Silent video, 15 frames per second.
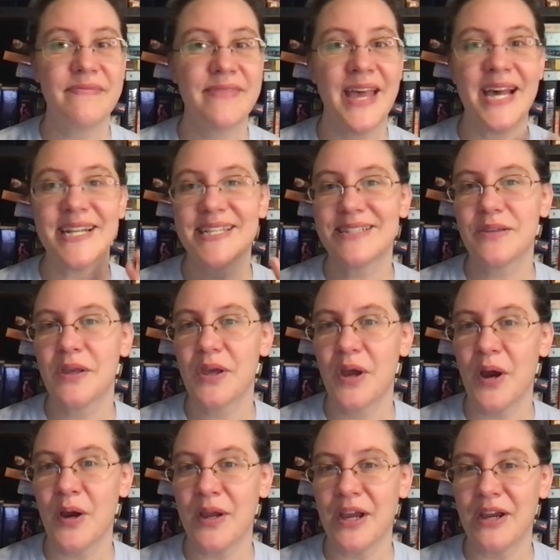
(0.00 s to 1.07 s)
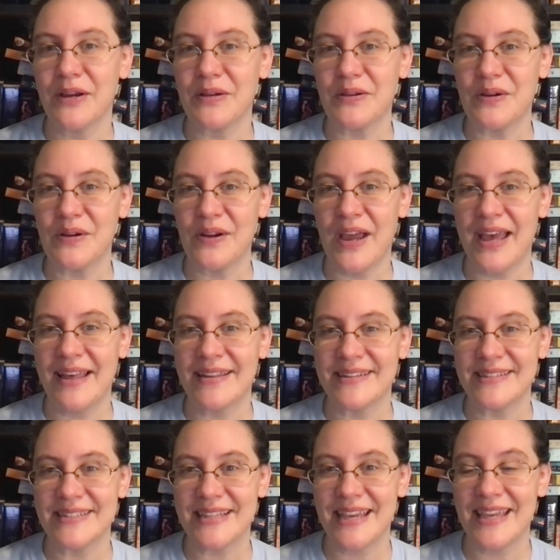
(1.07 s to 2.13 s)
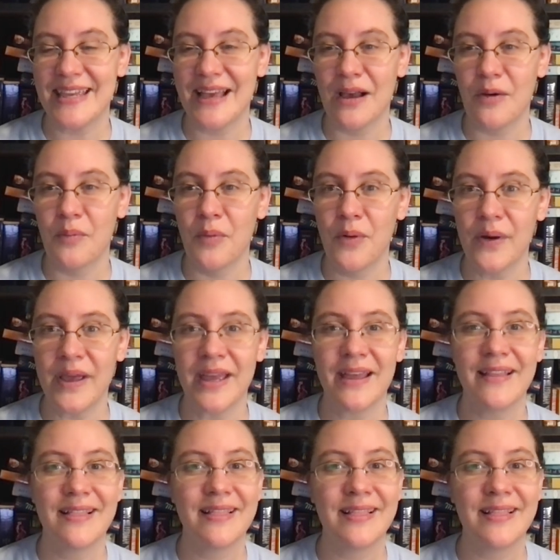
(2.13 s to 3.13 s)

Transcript: That is our character as a young boy.